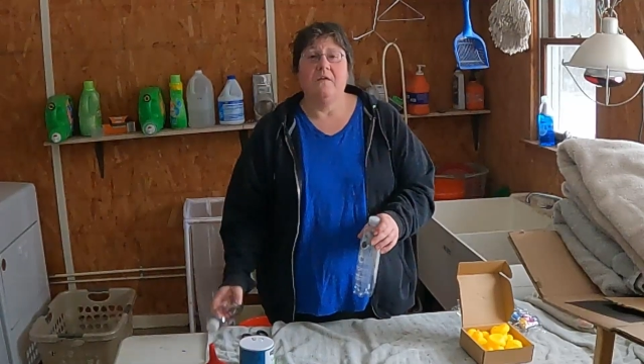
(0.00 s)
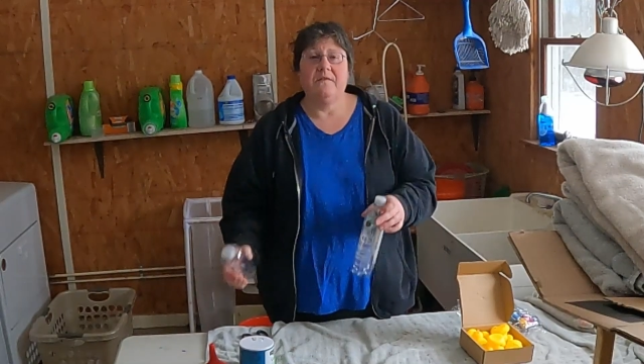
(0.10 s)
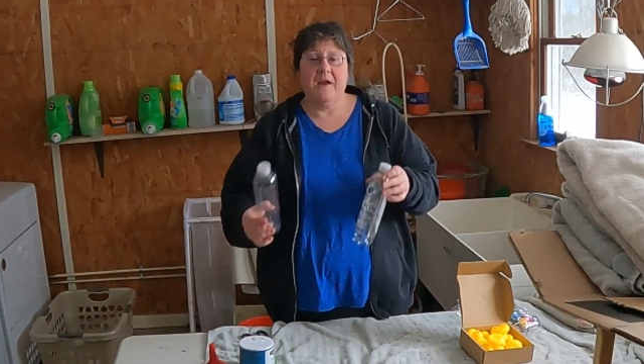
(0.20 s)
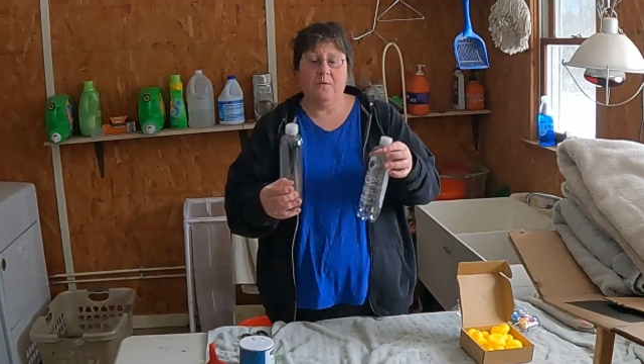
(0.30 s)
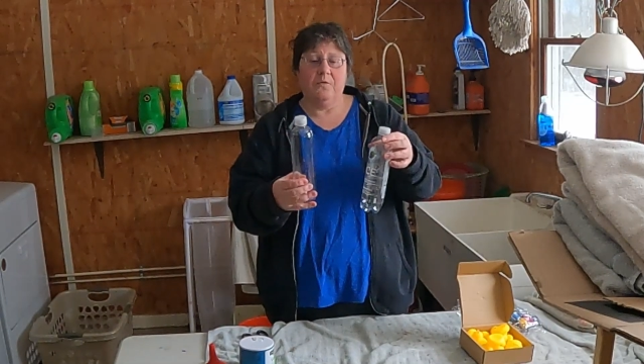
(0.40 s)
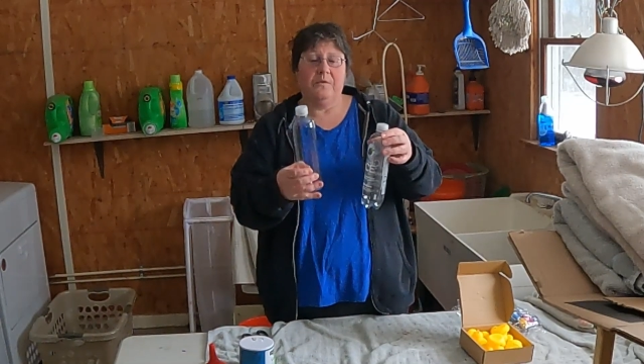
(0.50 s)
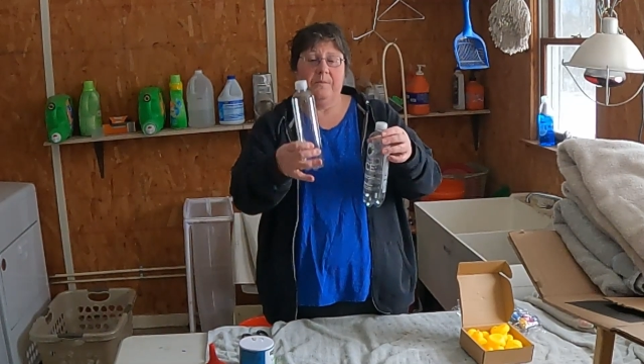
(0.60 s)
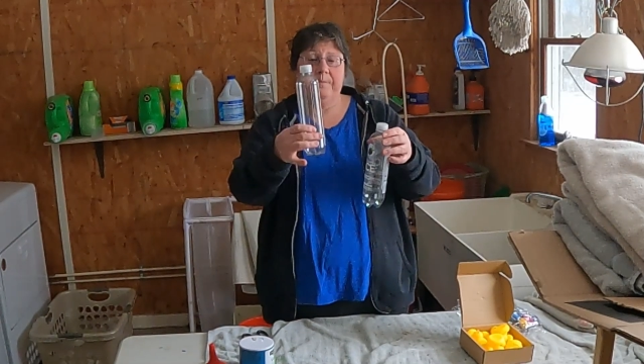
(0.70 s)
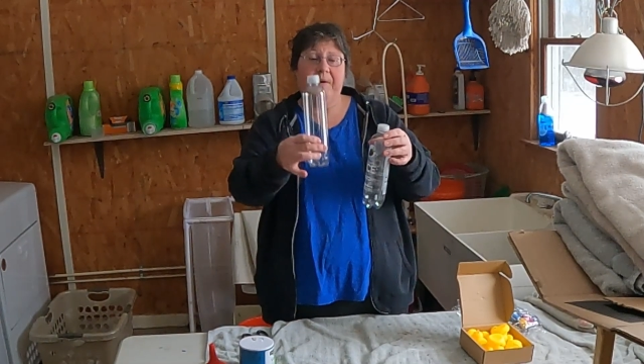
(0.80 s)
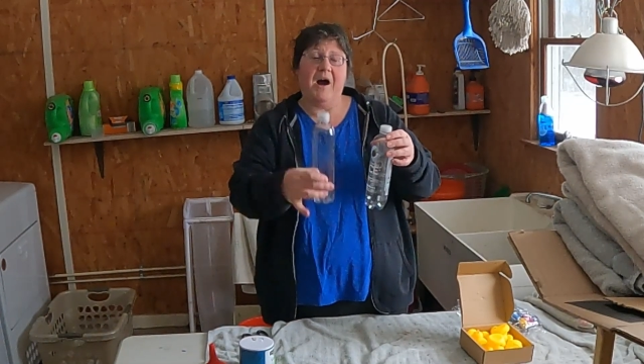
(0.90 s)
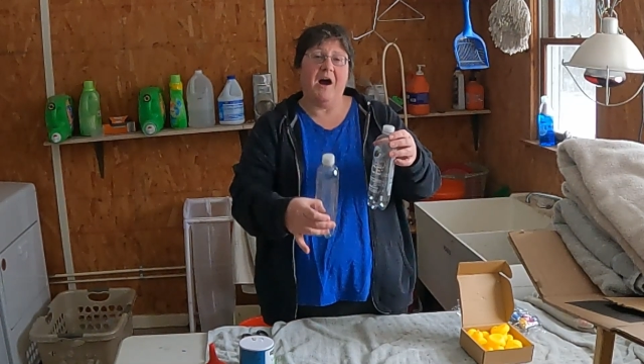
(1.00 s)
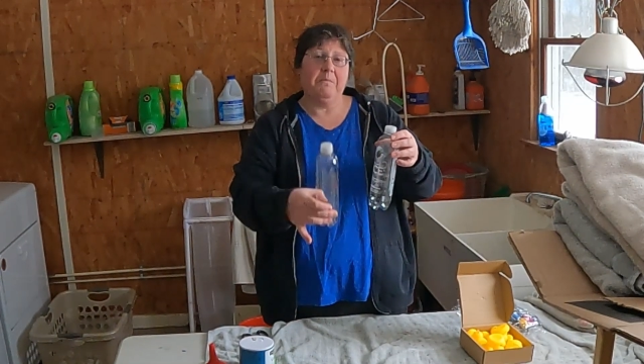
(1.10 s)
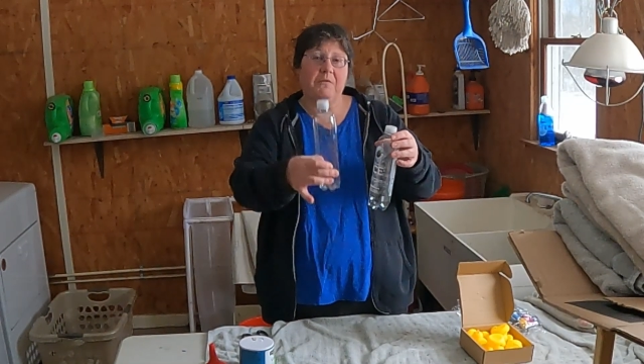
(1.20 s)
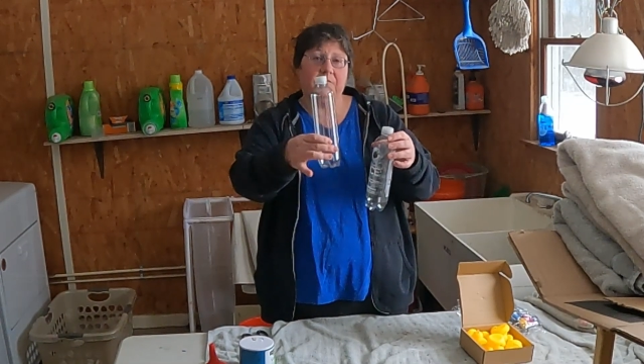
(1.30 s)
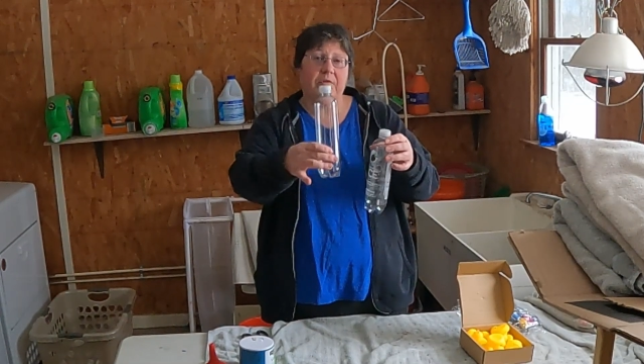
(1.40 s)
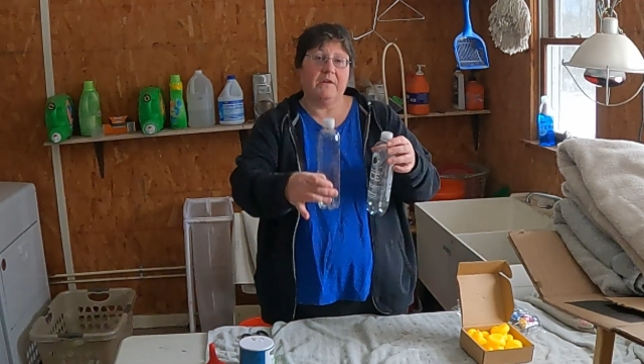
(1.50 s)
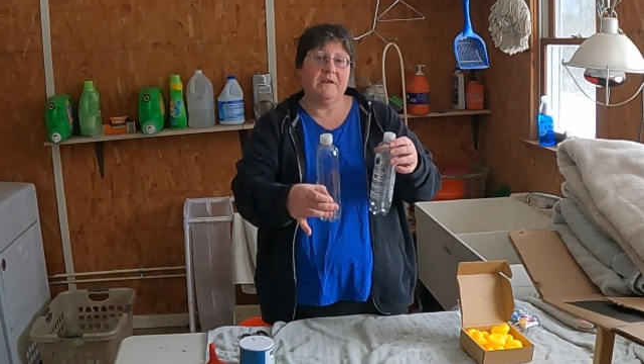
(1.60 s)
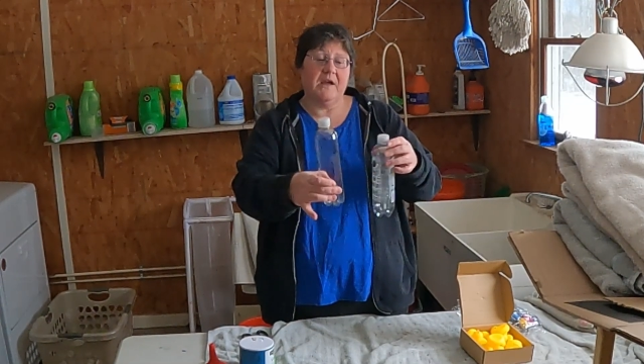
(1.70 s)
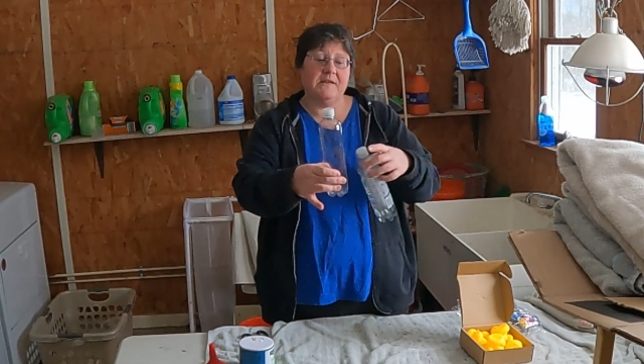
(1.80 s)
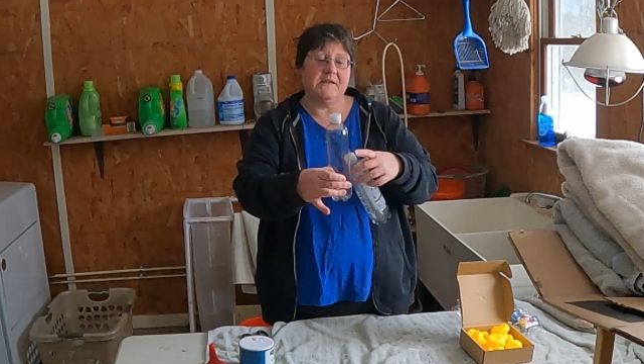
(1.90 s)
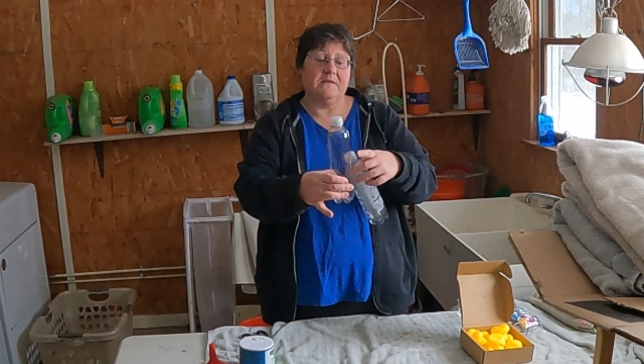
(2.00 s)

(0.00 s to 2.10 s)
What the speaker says: they will bob really nice,